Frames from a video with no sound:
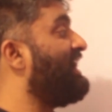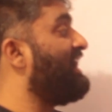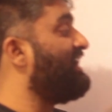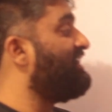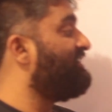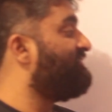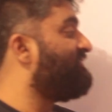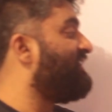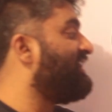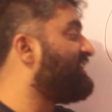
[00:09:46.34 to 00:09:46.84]

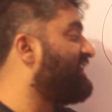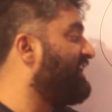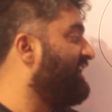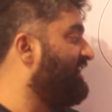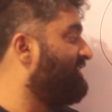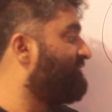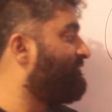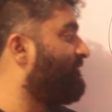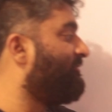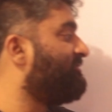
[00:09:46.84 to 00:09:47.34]
and if I
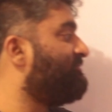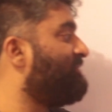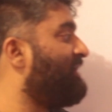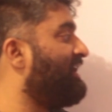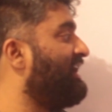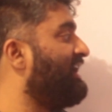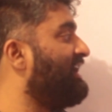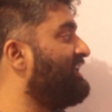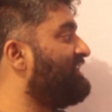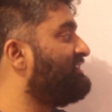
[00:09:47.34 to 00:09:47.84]
care for
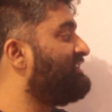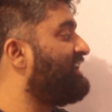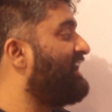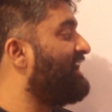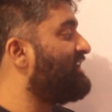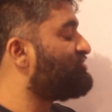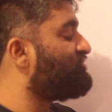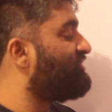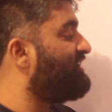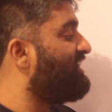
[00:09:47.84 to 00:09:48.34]
my health,
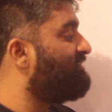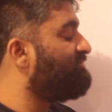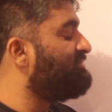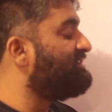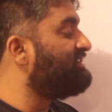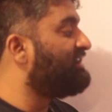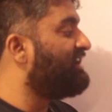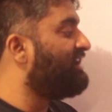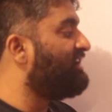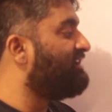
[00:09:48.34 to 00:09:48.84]
I should have
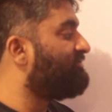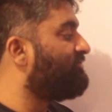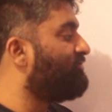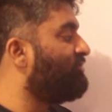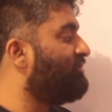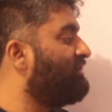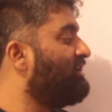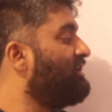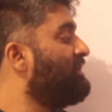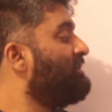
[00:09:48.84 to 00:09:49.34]
been
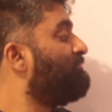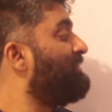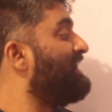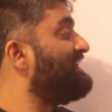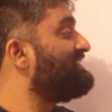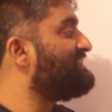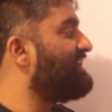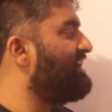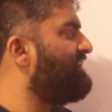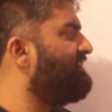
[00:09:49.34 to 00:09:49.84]
careful
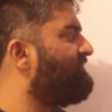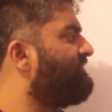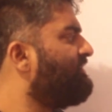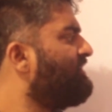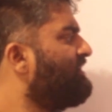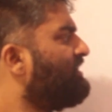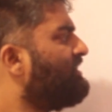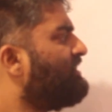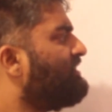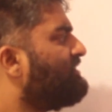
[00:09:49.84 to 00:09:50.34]
myself.
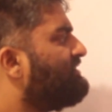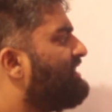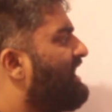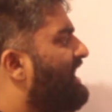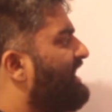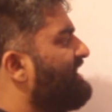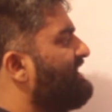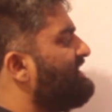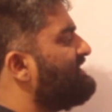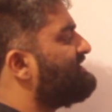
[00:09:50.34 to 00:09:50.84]

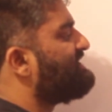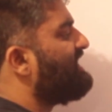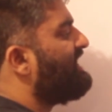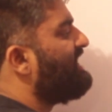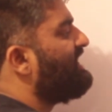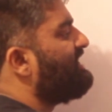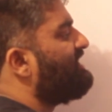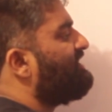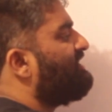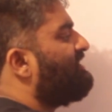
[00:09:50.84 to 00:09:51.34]
That he's
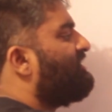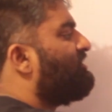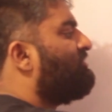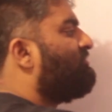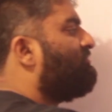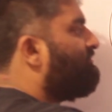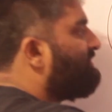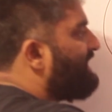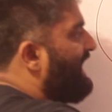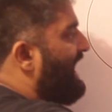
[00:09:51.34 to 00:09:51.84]
saying
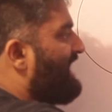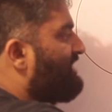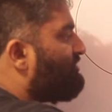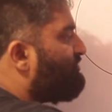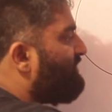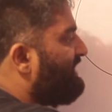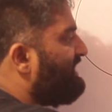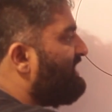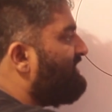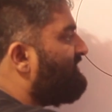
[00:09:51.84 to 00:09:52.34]

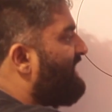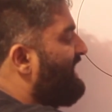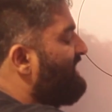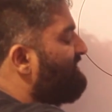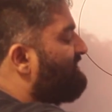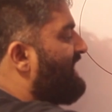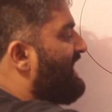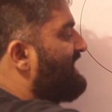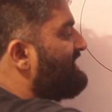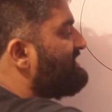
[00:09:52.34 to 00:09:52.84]

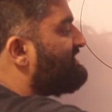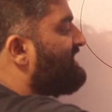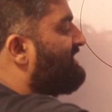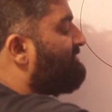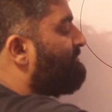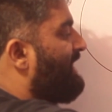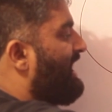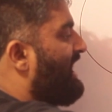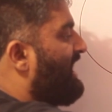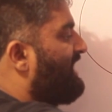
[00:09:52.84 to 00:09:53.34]
25 cans are
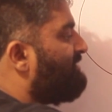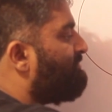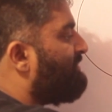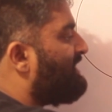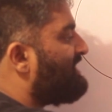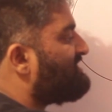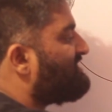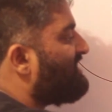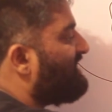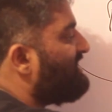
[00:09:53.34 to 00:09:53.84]
bad,
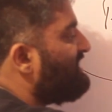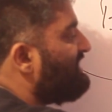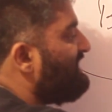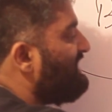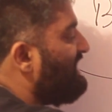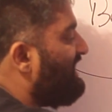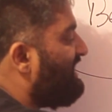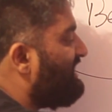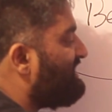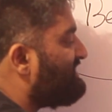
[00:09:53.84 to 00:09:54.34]
but
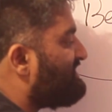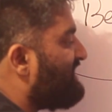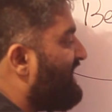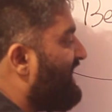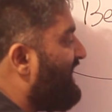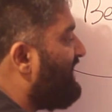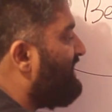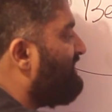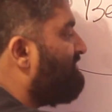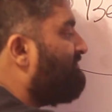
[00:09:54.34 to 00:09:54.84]
suddenly he's
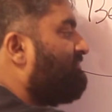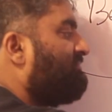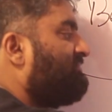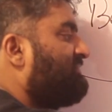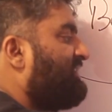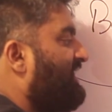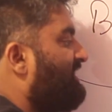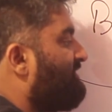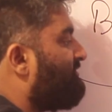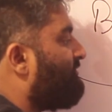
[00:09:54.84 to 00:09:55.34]
saying
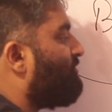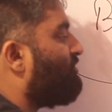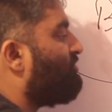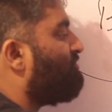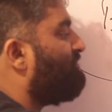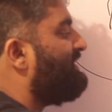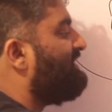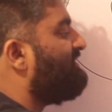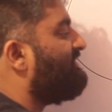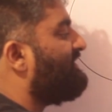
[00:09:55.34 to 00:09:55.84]
therefore
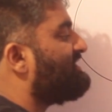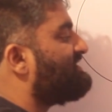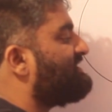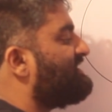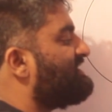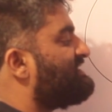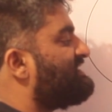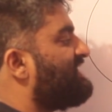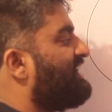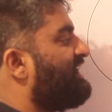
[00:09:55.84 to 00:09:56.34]
Bevex
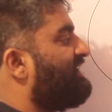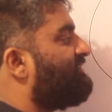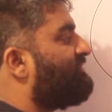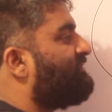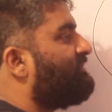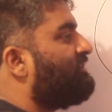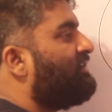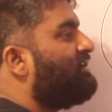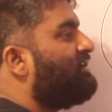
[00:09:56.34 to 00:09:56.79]
is safe.